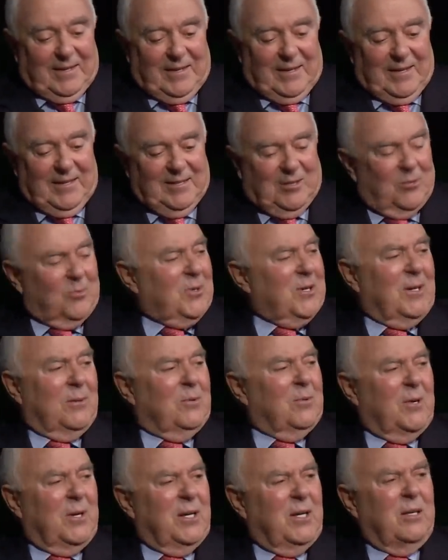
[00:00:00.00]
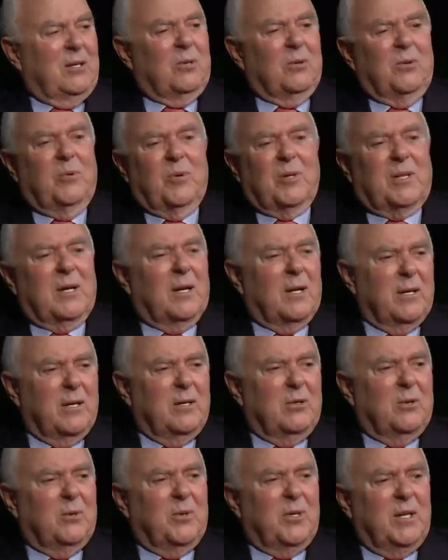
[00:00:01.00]
he said, what, "What are you doing? What the hell are you
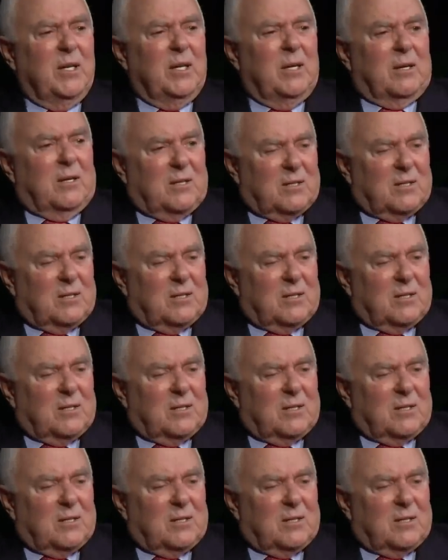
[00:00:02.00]
doing there?"